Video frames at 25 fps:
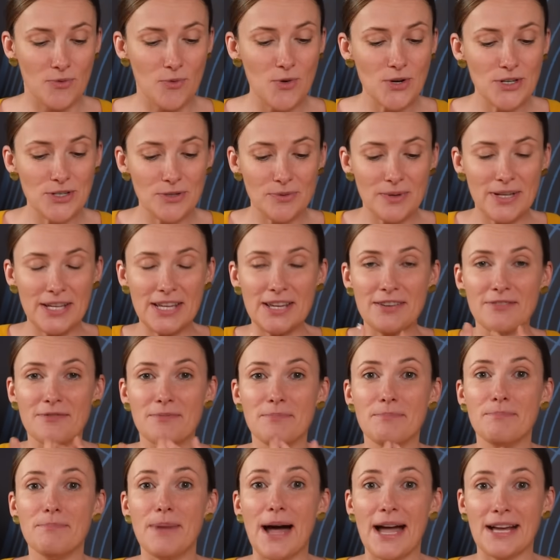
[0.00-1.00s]
what do we give
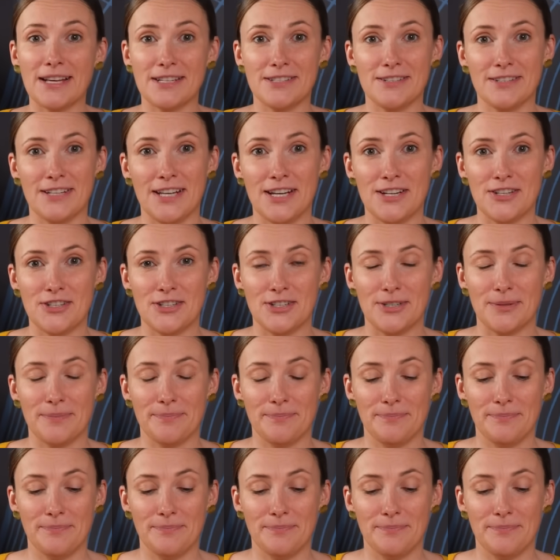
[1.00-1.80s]
back to nature?